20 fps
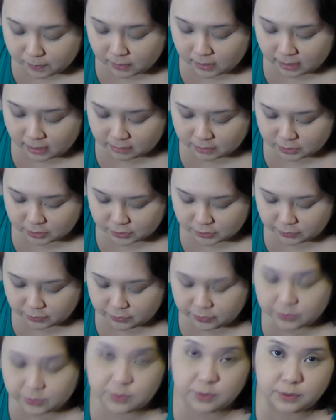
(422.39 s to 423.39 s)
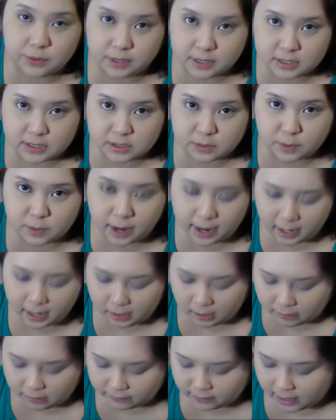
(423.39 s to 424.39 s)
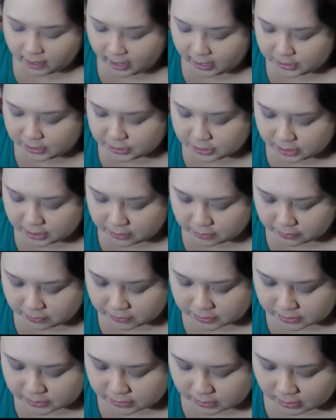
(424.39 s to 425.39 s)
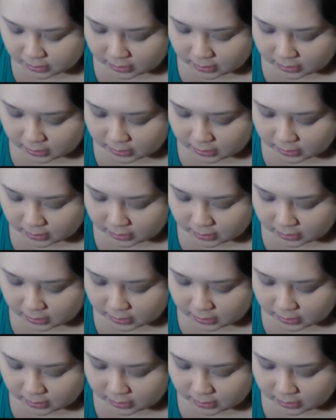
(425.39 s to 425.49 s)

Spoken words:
let me show you. This is why I love their eyeshadows.